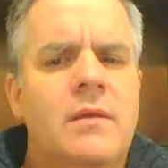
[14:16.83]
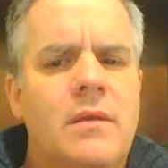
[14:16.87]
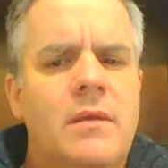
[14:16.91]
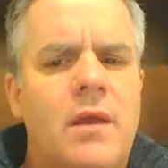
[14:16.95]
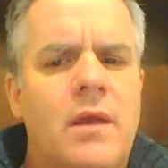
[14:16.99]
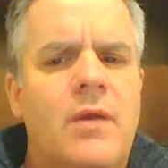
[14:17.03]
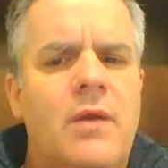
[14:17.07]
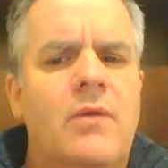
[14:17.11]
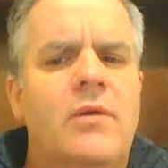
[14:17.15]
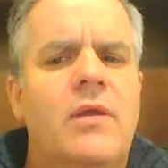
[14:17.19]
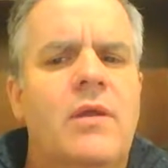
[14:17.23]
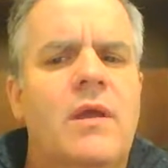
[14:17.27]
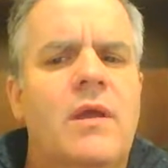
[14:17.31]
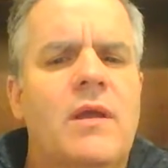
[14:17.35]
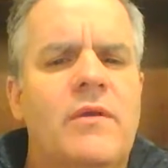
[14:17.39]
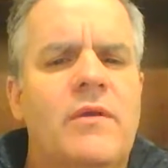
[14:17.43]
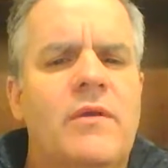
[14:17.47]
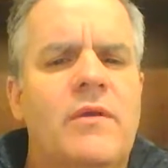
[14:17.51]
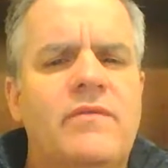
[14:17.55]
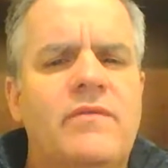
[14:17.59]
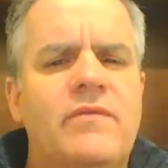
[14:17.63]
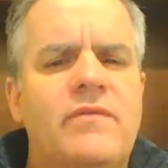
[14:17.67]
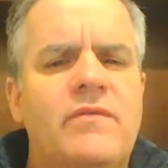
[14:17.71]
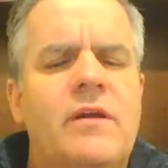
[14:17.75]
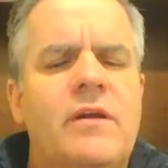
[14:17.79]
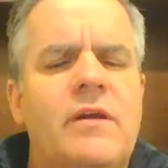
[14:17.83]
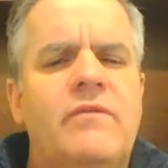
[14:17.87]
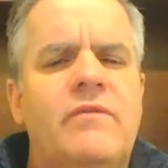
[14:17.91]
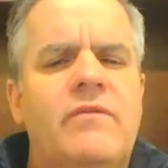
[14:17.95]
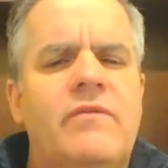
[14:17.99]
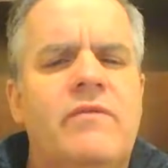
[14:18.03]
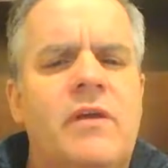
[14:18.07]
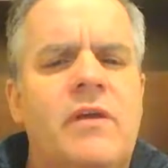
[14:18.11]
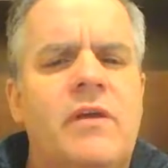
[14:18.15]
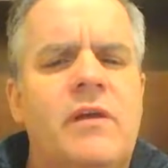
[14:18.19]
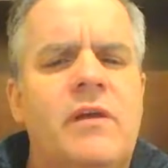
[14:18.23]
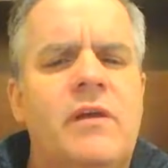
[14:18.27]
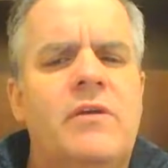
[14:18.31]
Okay, very,
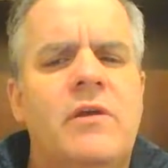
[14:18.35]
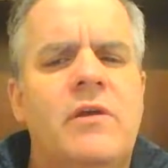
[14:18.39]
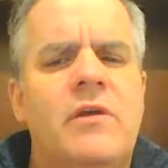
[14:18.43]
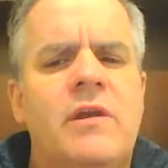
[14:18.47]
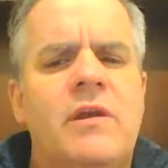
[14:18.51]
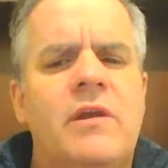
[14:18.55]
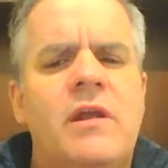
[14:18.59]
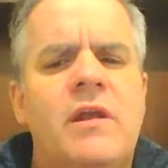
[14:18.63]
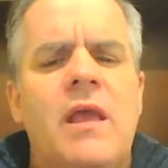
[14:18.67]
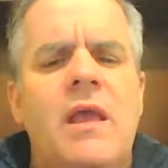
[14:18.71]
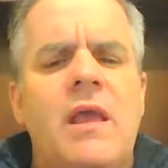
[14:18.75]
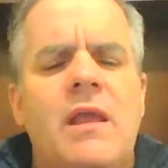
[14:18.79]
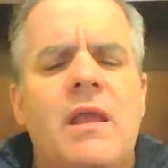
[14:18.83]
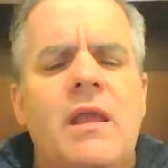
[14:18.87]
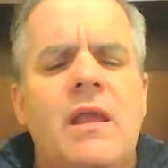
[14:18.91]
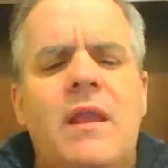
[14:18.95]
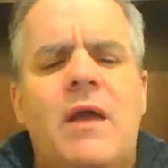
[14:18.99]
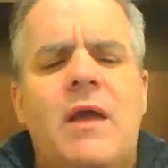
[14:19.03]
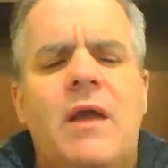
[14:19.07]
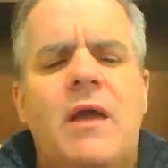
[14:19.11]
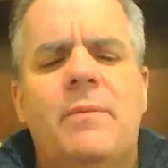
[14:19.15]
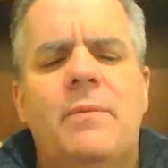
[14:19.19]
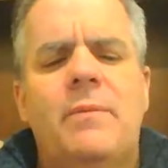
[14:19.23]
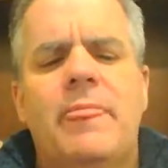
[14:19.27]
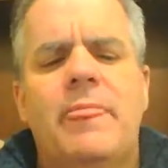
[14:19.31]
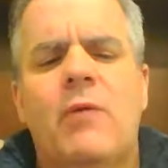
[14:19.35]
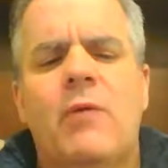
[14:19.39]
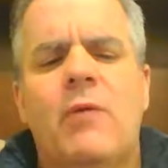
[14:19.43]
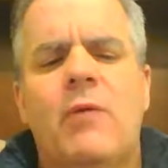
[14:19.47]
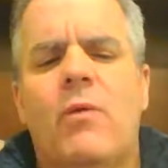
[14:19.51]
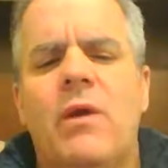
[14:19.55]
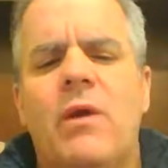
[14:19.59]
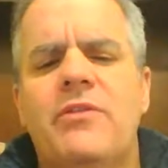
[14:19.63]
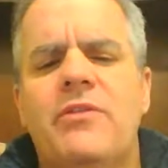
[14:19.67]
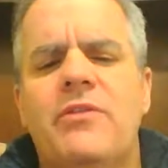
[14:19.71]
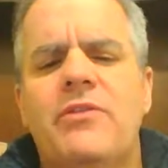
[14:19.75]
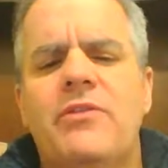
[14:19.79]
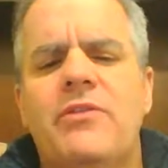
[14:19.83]
very good. Now,
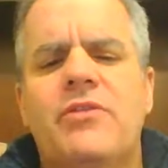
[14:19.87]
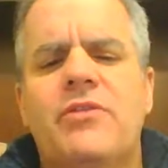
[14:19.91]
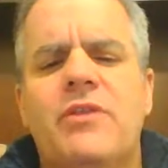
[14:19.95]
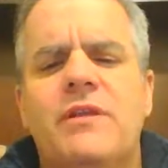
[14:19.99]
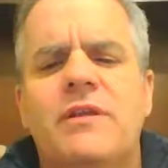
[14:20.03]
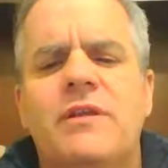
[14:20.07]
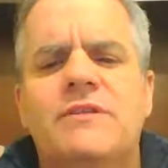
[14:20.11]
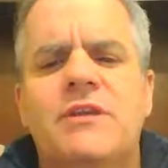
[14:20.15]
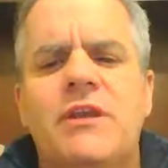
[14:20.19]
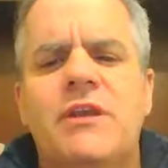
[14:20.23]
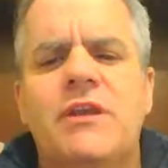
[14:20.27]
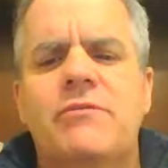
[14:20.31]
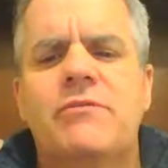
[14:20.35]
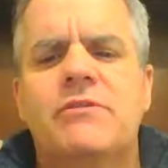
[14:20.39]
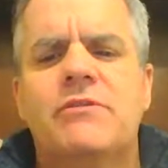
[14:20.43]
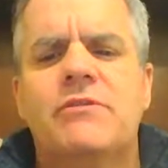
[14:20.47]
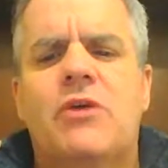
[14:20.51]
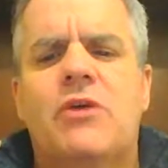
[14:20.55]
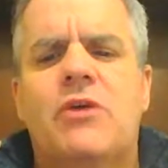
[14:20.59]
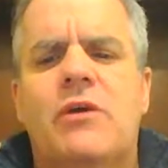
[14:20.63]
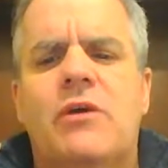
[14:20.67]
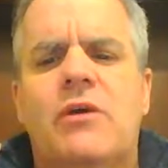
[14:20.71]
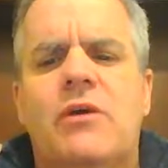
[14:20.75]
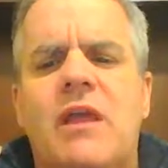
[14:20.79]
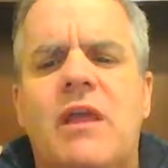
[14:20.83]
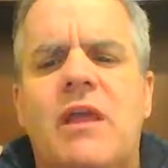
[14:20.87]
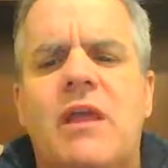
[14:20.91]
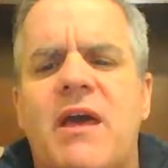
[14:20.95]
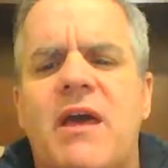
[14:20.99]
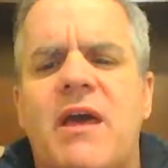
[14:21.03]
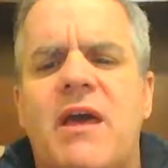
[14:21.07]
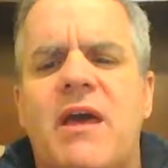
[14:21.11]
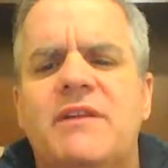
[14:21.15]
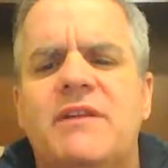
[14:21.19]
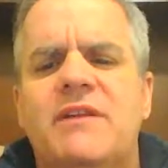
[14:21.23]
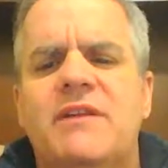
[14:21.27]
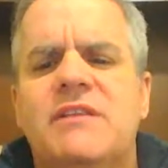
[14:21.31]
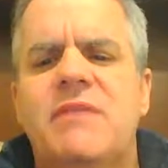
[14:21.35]
one of the things that you were talking about
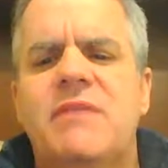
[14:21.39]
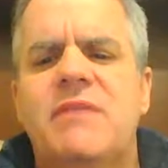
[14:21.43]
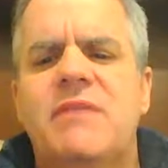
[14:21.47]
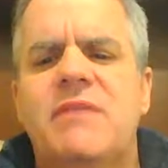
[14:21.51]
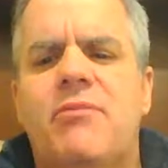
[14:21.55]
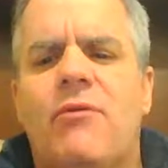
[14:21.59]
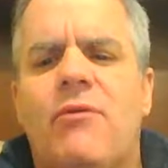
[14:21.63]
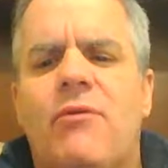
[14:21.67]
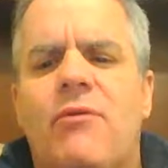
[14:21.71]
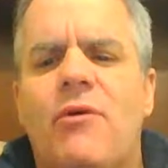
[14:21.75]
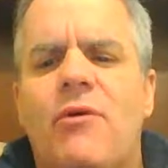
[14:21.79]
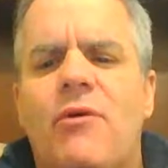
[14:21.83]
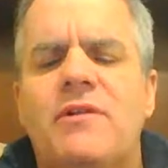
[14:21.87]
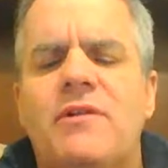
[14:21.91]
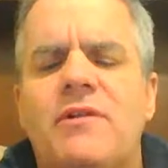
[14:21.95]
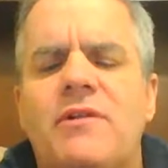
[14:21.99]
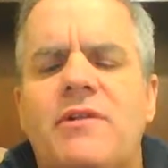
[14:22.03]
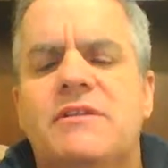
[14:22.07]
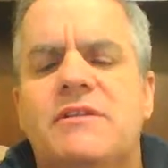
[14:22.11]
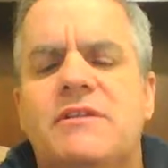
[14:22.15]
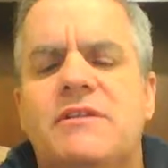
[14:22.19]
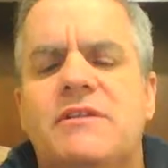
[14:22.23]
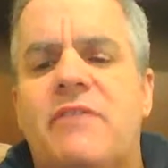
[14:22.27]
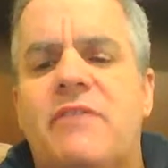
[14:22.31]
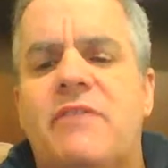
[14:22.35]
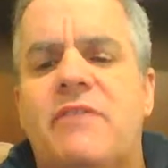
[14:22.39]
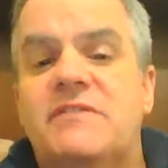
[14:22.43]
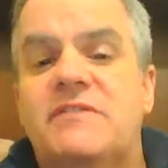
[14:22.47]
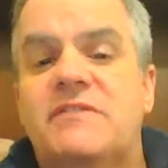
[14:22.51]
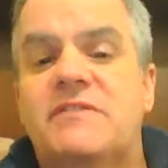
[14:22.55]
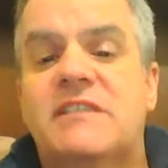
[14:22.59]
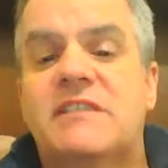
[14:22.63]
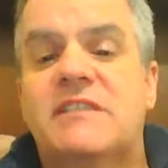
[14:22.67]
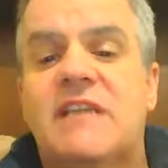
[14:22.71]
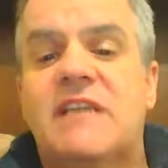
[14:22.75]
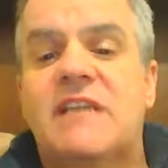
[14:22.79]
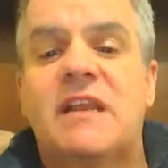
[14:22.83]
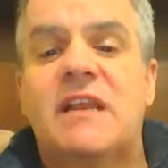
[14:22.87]
is the importance of
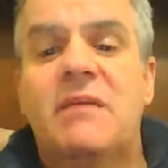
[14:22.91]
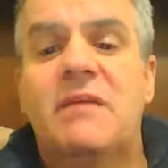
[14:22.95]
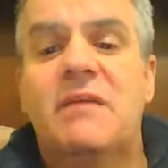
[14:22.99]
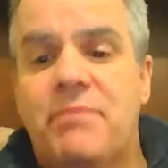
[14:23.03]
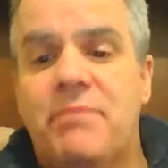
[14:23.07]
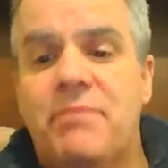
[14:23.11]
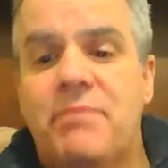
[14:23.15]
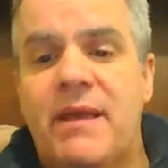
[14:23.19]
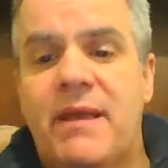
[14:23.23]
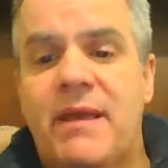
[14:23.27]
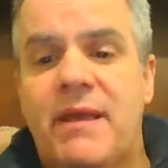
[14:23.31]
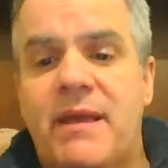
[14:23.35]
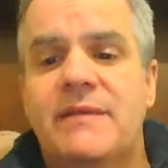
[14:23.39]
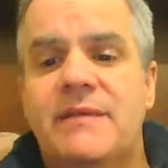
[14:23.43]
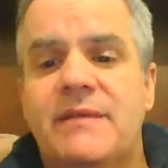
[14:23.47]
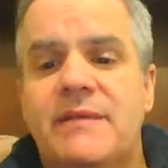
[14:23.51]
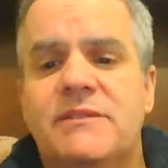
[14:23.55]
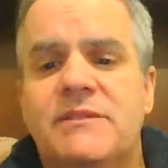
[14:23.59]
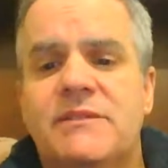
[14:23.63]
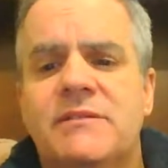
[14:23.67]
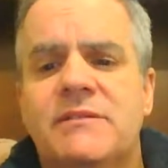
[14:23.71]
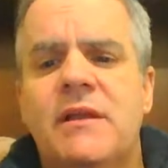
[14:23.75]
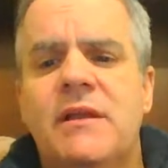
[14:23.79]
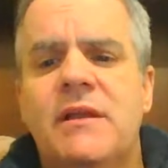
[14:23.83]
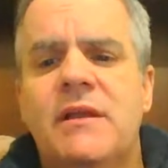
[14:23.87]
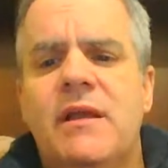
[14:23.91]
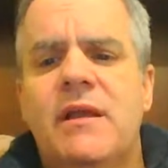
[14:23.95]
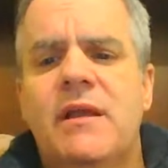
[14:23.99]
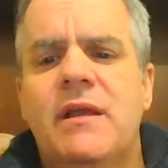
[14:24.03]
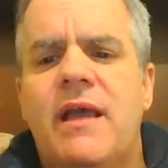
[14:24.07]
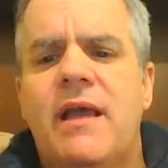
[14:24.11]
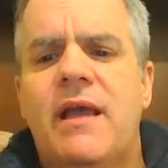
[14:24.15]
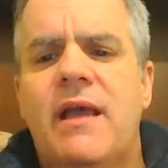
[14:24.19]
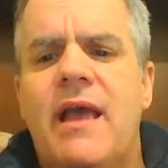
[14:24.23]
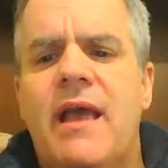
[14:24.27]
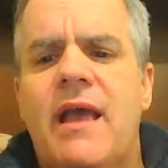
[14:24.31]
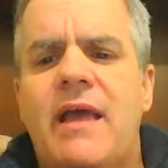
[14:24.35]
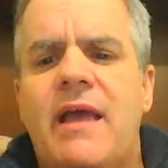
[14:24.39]
setting pace,
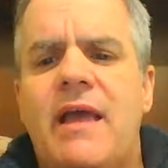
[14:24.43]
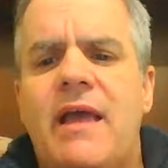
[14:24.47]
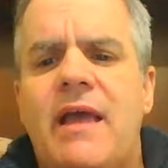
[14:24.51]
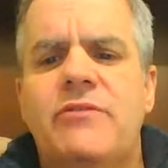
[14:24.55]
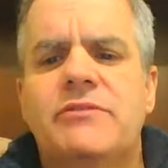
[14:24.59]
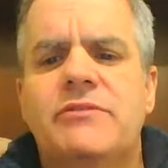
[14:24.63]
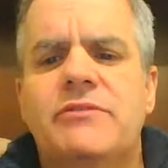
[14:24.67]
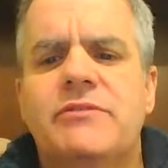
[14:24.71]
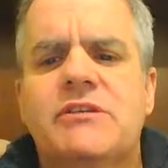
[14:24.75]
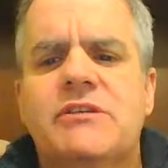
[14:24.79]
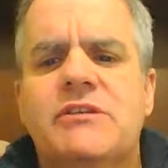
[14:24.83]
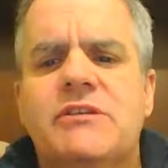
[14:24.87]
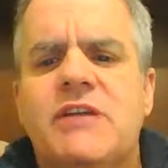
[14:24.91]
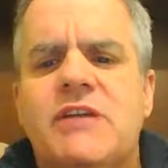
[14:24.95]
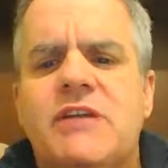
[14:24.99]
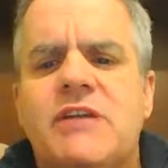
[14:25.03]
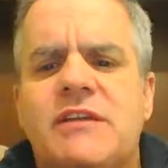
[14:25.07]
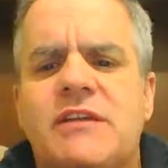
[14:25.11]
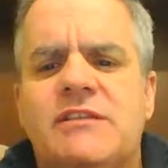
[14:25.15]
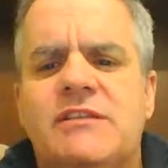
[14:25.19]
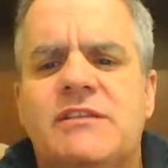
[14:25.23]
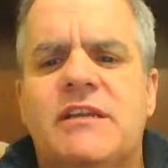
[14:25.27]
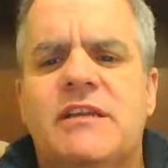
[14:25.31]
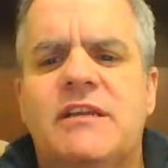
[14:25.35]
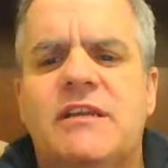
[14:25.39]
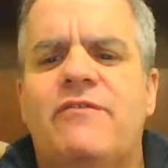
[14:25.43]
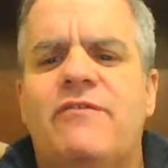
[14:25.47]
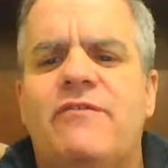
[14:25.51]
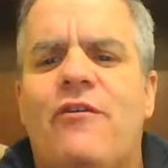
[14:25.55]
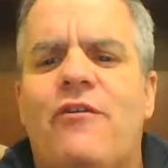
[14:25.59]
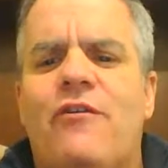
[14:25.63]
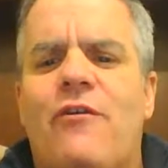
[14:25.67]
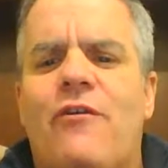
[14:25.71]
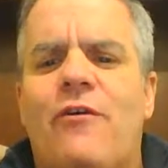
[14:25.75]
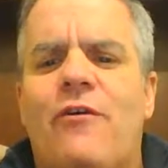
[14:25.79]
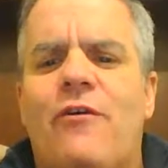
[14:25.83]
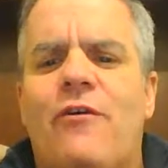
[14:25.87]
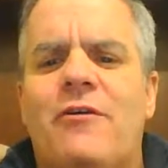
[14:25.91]
and you were suggesting
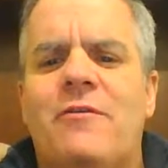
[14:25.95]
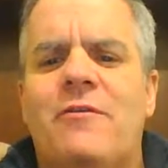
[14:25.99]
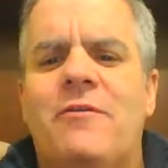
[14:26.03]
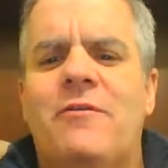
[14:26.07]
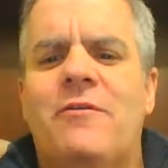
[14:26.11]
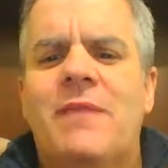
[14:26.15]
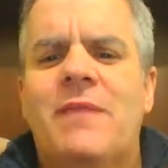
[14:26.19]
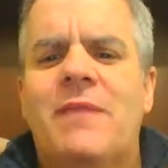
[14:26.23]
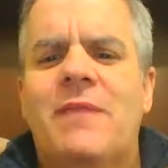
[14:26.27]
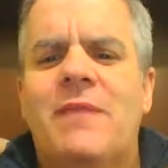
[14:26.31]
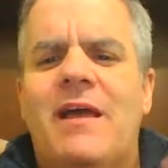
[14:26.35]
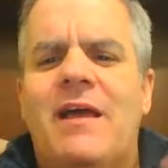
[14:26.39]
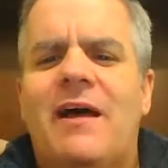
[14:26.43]
for